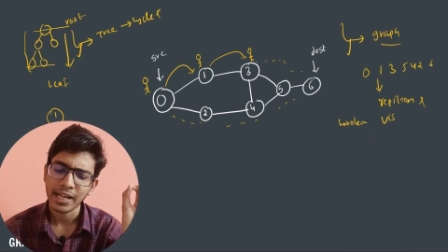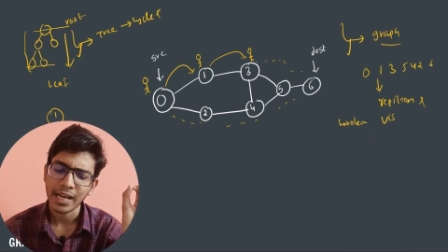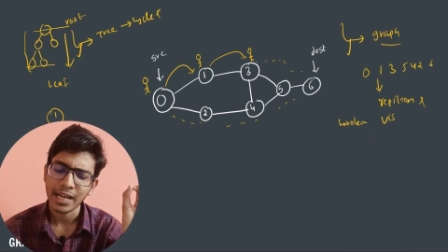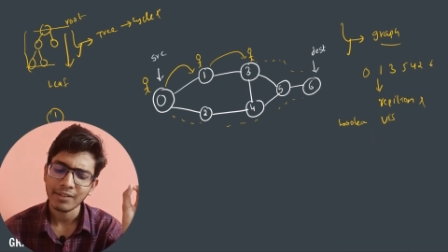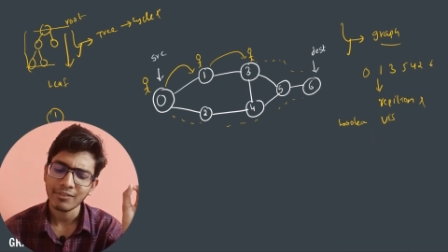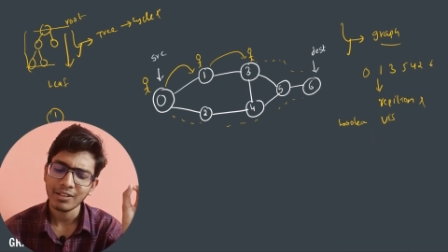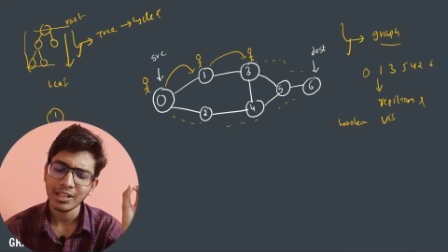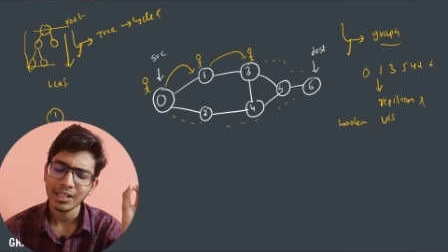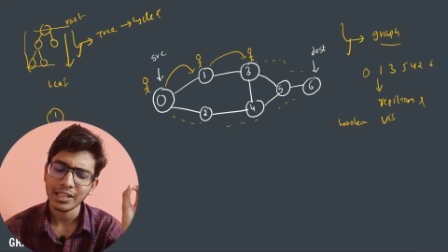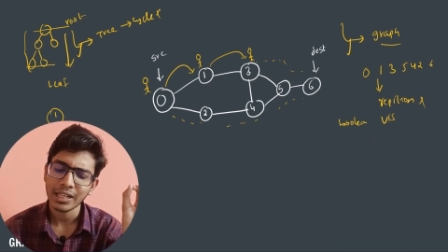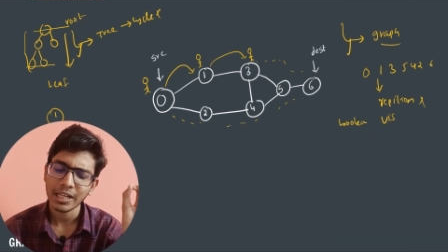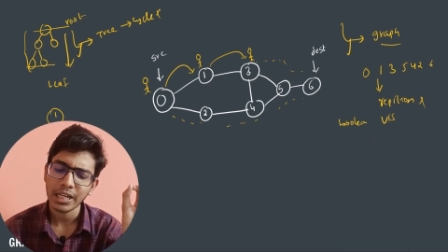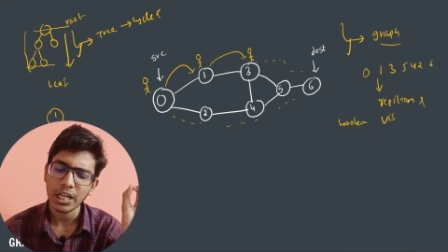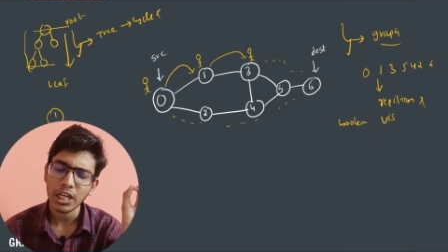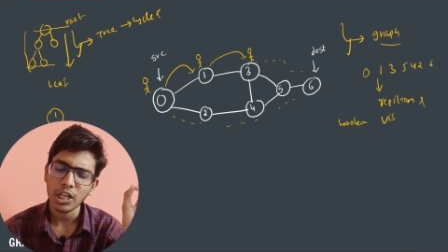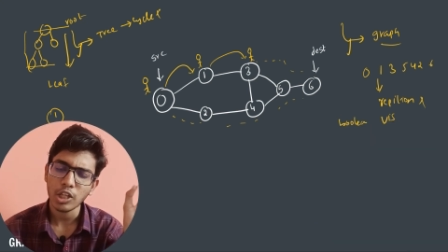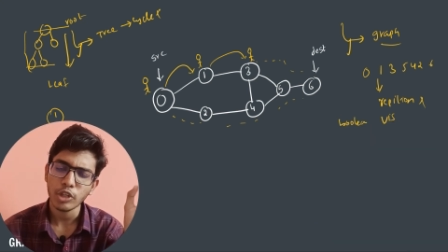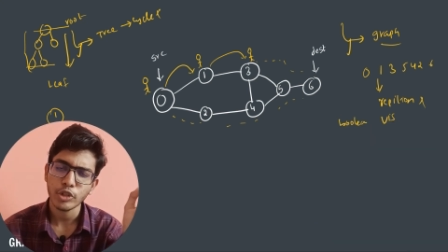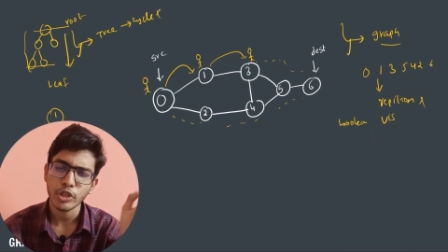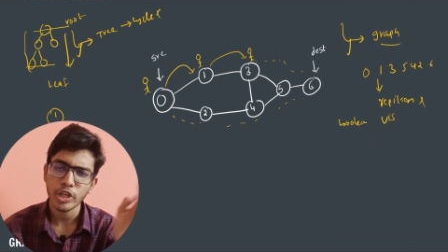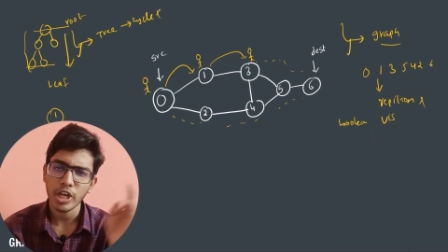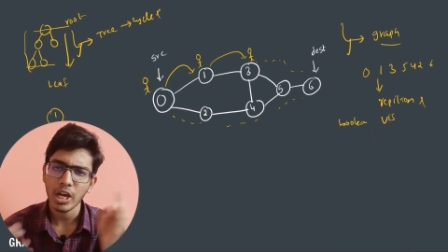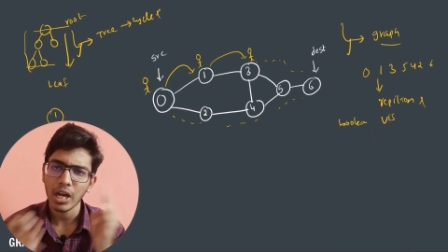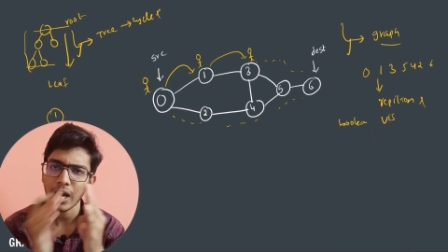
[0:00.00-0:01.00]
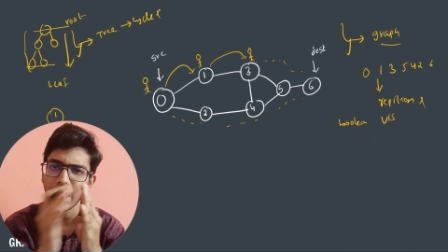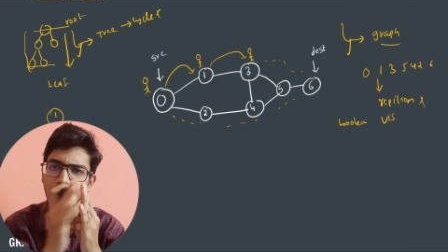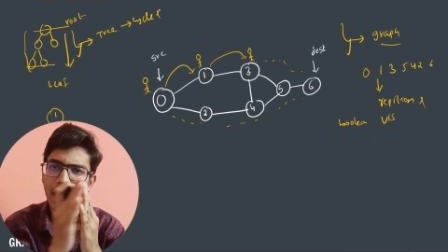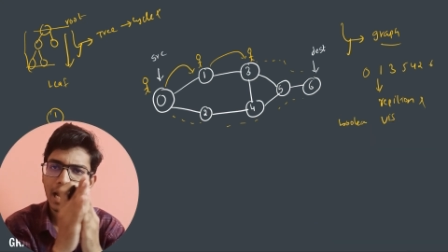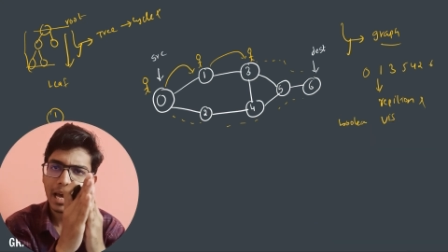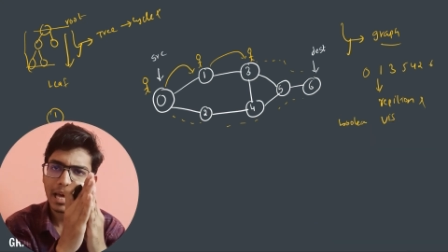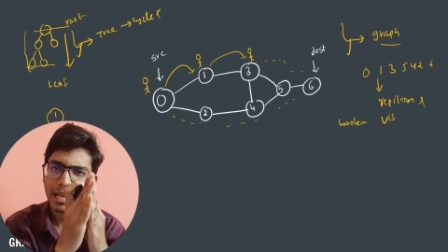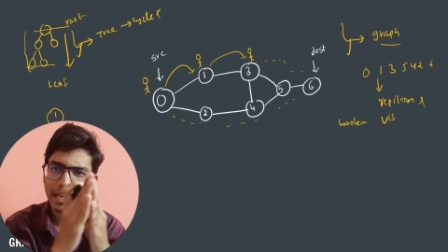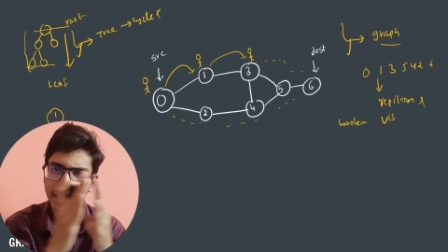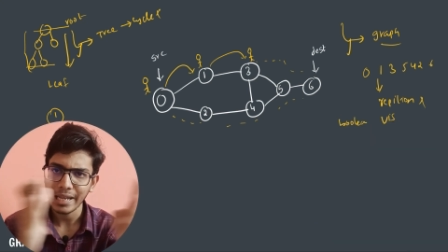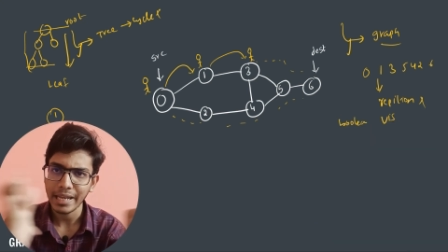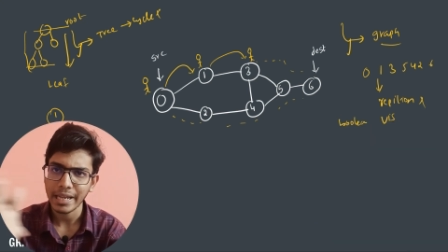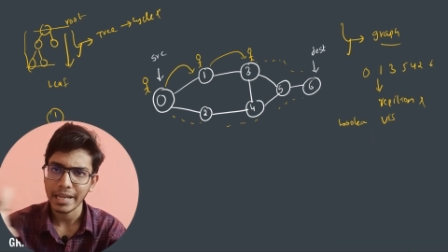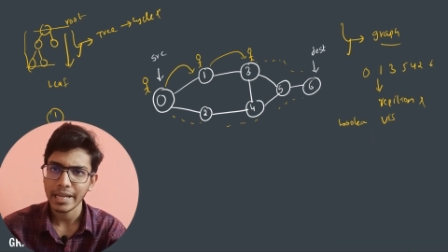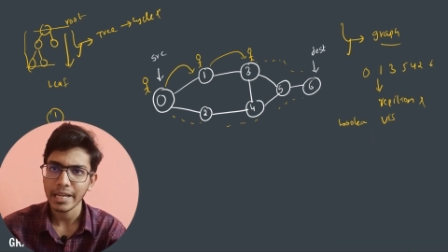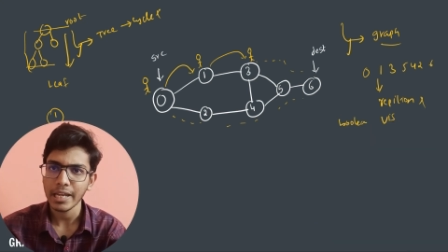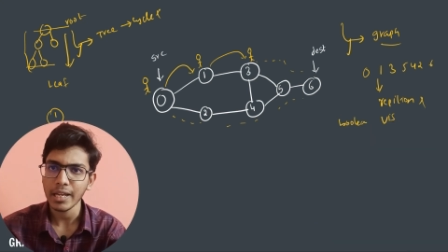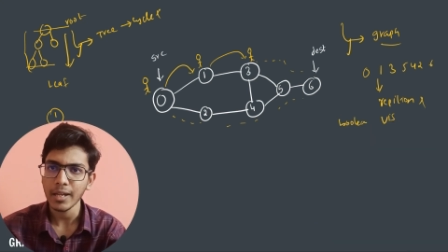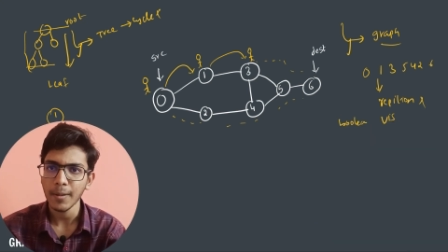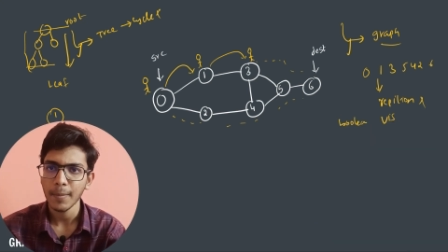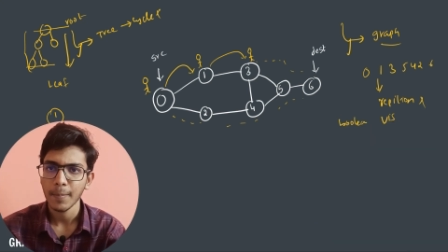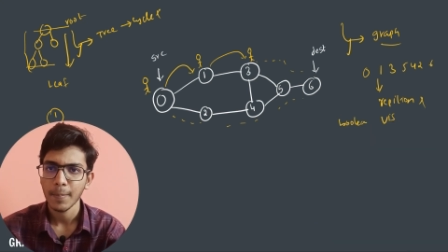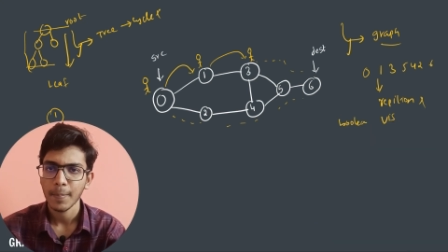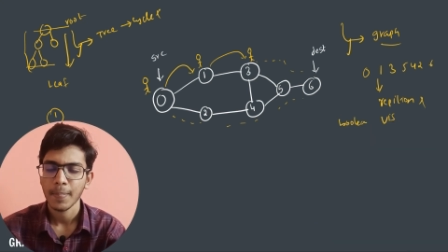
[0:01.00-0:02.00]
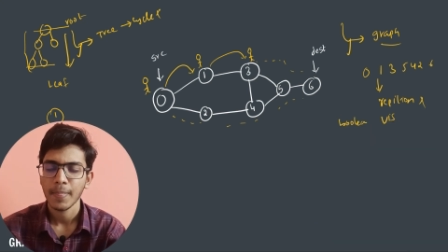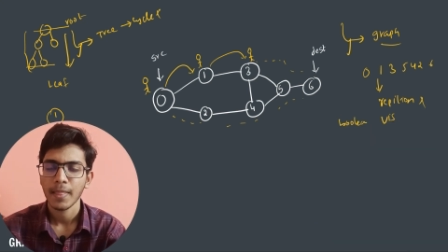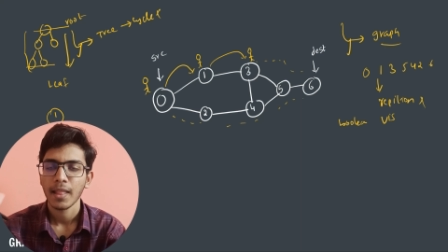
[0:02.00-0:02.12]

I will create an array